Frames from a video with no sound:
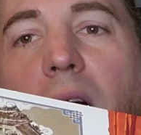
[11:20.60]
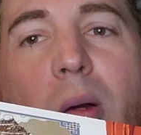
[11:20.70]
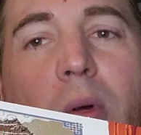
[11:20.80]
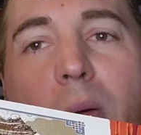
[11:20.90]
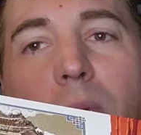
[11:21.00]

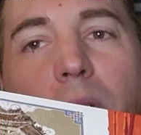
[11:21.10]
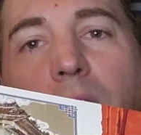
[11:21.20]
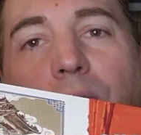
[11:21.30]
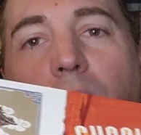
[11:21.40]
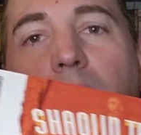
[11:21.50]
I'm
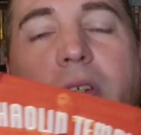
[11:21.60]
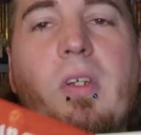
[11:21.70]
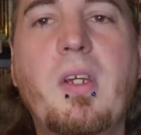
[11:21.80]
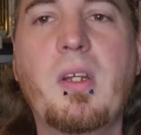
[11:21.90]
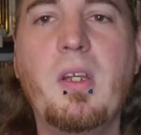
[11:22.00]
looking forward to
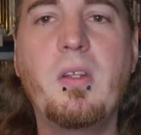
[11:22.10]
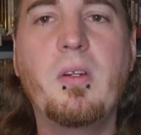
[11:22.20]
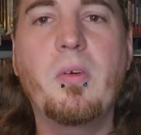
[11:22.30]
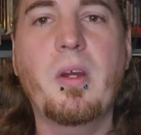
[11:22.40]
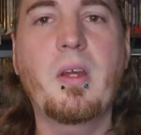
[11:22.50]
seeing it
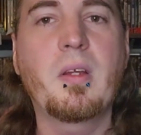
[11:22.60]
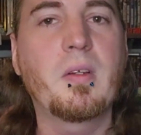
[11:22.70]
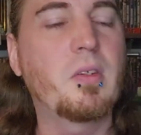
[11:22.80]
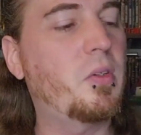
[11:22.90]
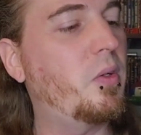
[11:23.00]
either way.
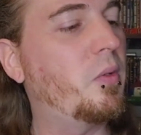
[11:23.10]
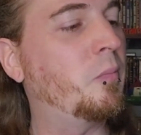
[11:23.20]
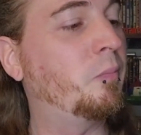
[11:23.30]
So